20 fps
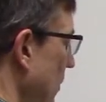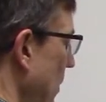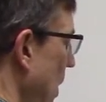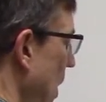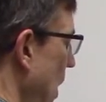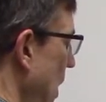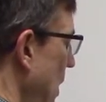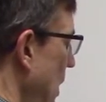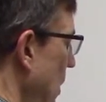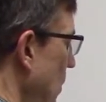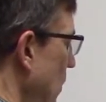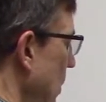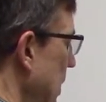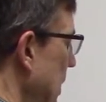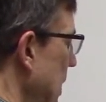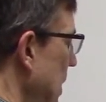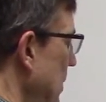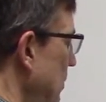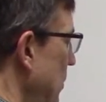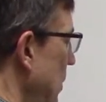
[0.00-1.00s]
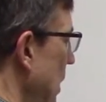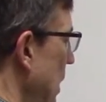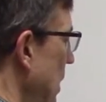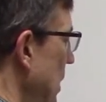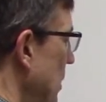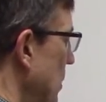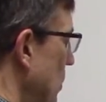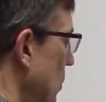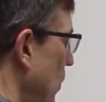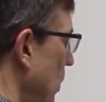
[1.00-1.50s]
and then we keep the a
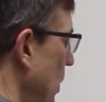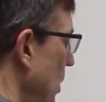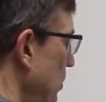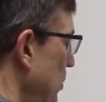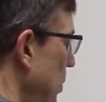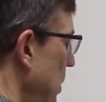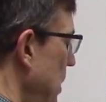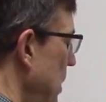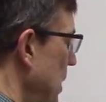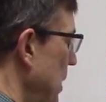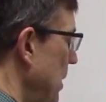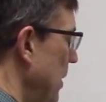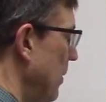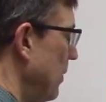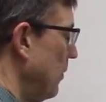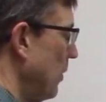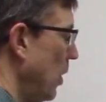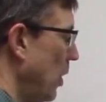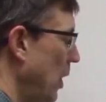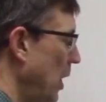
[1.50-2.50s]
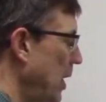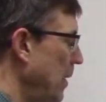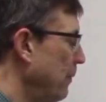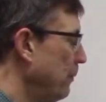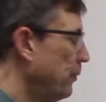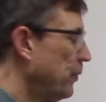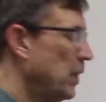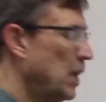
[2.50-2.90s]
squared b, all right?